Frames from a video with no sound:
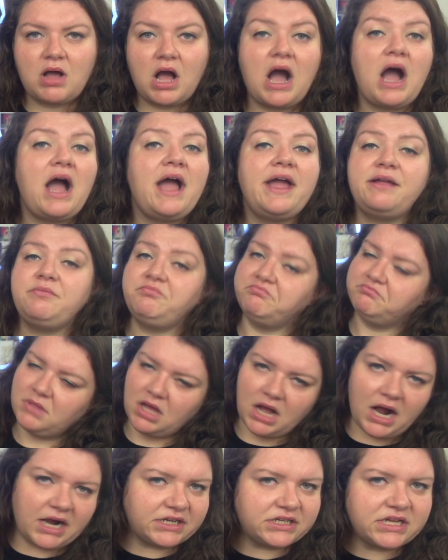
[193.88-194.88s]
I
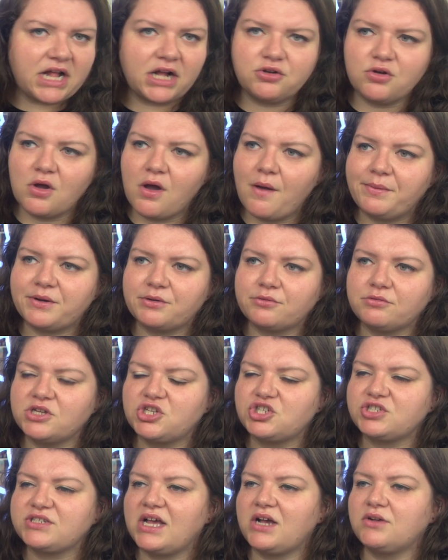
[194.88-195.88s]
I did not grow up in a
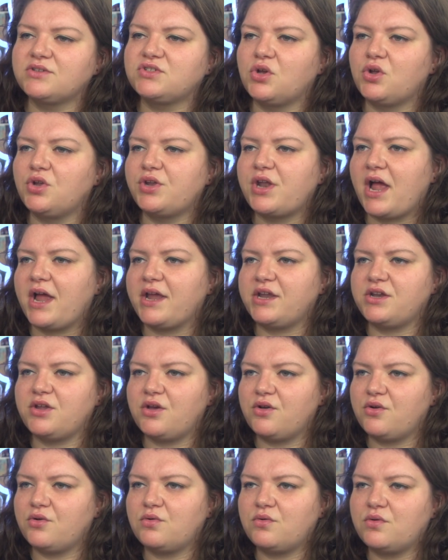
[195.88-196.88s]
religious household. I
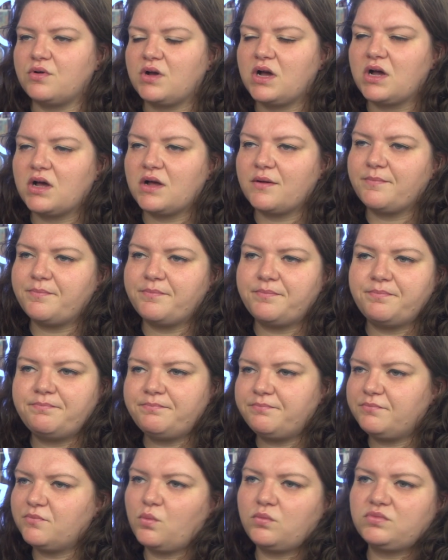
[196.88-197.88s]
know um,
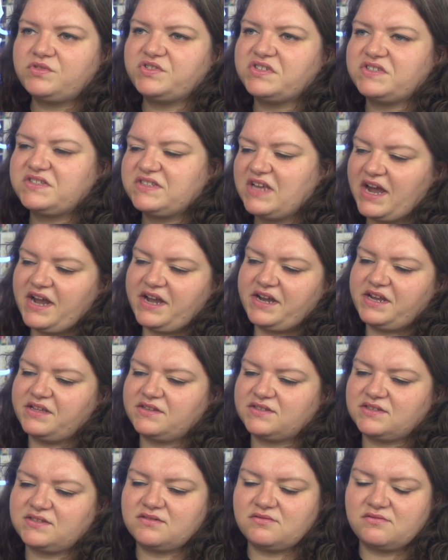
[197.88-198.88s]

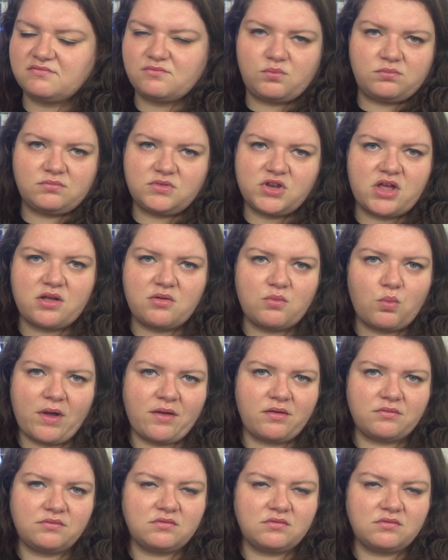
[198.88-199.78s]
Societies know, well,